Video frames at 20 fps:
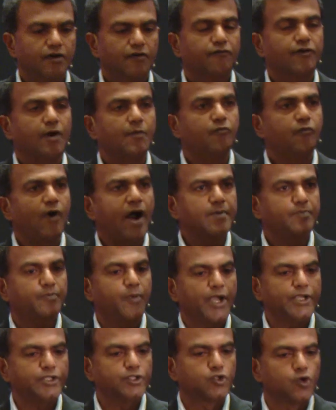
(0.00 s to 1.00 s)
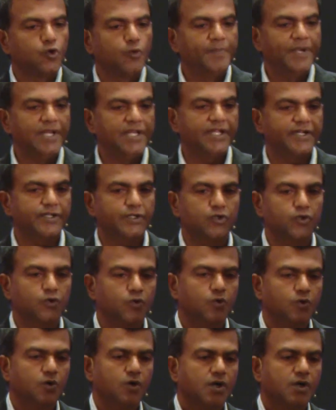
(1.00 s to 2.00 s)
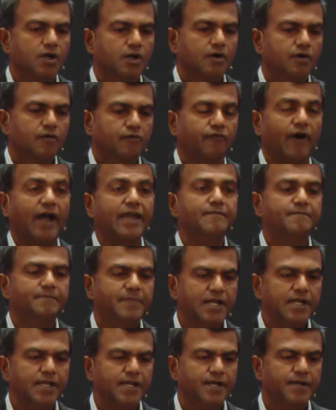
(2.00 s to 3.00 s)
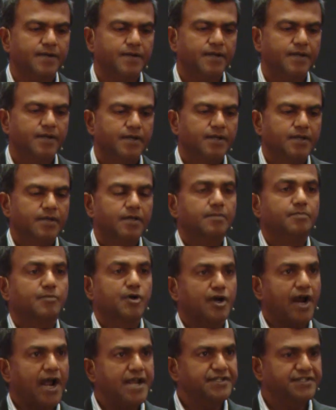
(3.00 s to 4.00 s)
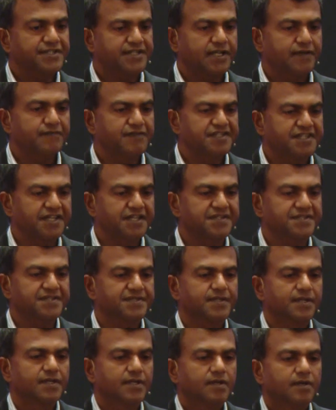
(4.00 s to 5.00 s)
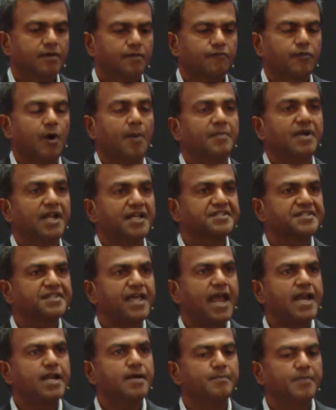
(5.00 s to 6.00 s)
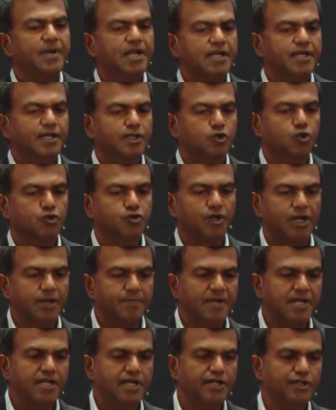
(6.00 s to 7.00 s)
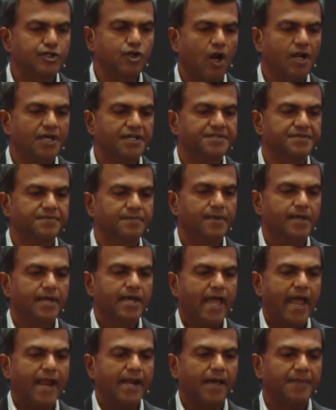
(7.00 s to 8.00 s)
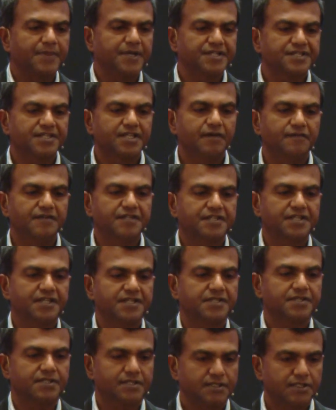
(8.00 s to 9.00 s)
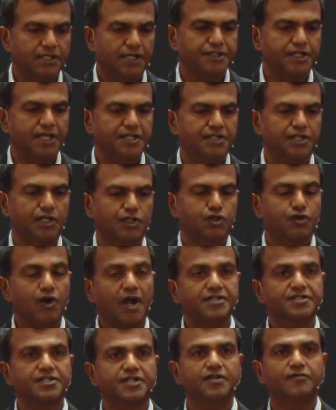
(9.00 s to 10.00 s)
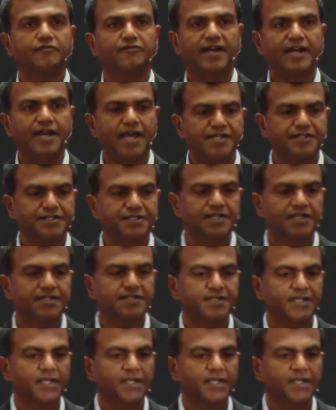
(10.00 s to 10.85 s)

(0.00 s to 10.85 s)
from 1.2 billion to 5 billion, marine services from less than $1 billion to $3 billion, and other services such as construction, financials,